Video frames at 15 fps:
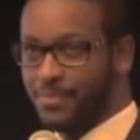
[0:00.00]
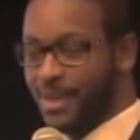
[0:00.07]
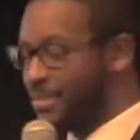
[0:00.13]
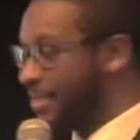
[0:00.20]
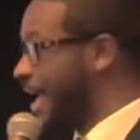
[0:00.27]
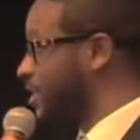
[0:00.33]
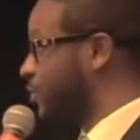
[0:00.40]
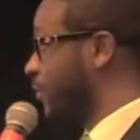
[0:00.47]

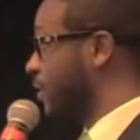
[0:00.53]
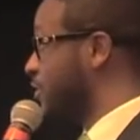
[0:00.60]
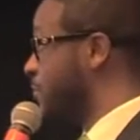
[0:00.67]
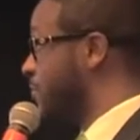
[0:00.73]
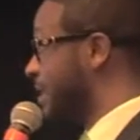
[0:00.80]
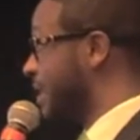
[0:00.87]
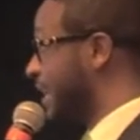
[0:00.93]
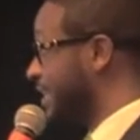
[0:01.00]
And that's when you
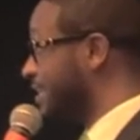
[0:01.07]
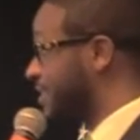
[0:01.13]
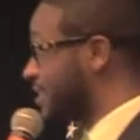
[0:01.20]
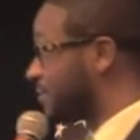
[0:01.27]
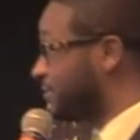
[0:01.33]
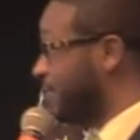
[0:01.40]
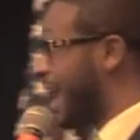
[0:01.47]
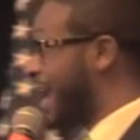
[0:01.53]
begin to
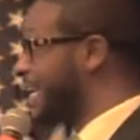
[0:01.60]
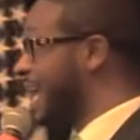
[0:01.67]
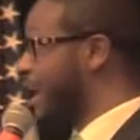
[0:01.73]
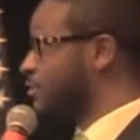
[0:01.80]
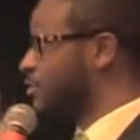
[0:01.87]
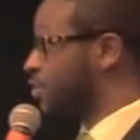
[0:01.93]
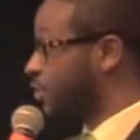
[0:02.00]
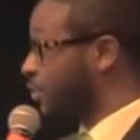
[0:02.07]
find
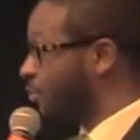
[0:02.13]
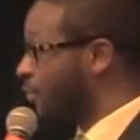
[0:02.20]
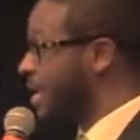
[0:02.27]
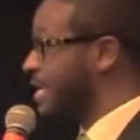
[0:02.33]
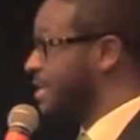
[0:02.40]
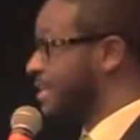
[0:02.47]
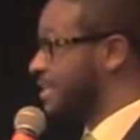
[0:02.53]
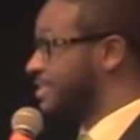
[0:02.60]
out your
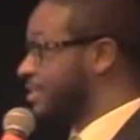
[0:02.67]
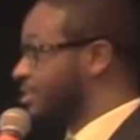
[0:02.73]
greatness